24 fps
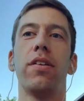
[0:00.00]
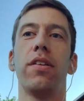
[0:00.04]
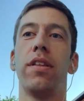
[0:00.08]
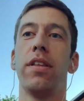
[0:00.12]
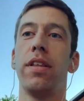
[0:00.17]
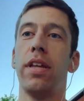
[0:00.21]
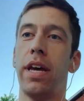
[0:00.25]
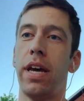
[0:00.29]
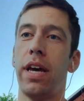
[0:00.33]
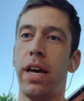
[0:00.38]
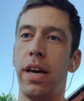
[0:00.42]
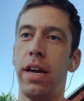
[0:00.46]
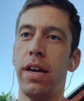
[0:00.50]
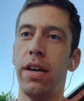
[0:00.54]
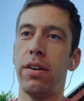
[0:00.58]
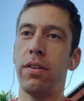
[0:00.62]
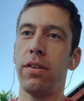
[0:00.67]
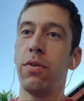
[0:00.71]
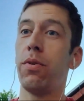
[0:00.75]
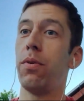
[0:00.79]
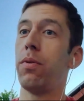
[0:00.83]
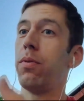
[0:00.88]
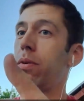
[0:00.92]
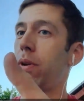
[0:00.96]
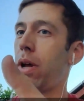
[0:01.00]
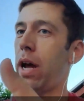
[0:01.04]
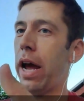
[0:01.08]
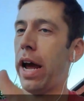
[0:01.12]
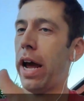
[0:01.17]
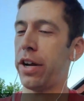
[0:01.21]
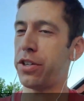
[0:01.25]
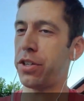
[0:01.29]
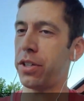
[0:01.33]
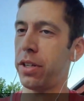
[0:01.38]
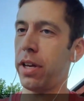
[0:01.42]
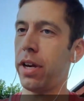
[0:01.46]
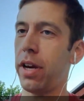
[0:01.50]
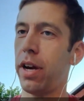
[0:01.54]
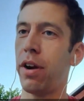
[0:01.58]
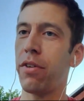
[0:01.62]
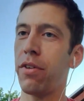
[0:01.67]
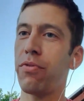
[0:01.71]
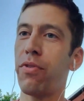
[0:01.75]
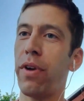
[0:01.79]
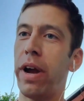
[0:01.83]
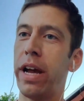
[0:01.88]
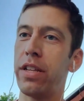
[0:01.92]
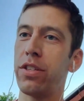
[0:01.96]
they, who actually are
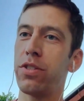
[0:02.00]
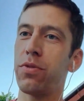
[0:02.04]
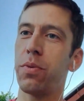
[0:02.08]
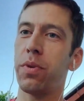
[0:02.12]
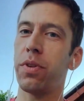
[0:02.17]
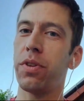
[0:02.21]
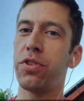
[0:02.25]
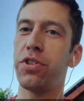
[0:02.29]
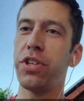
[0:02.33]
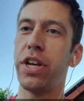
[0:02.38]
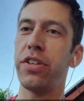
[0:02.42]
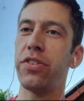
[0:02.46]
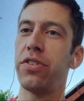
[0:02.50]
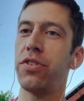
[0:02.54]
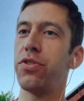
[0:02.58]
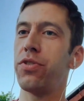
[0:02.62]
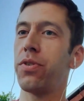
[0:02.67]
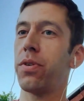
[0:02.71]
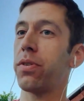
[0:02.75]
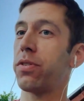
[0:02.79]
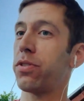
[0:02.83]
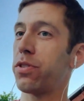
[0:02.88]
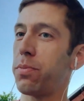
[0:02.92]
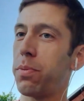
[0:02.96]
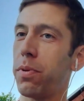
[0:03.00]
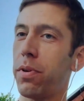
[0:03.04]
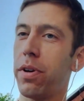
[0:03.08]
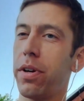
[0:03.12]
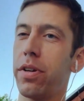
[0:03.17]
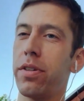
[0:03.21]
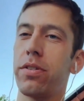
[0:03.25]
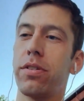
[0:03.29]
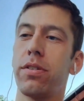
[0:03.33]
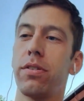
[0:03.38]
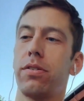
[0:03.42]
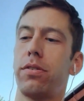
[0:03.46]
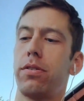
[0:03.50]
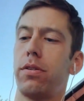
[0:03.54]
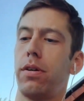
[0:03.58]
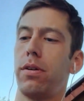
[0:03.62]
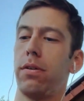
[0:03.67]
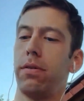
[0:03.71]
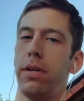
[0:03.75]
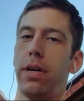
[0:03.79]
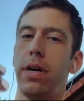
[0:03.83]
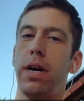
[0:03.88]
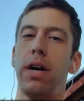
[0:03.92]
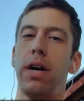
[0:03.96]
friends with Jason Jordan's boys, so,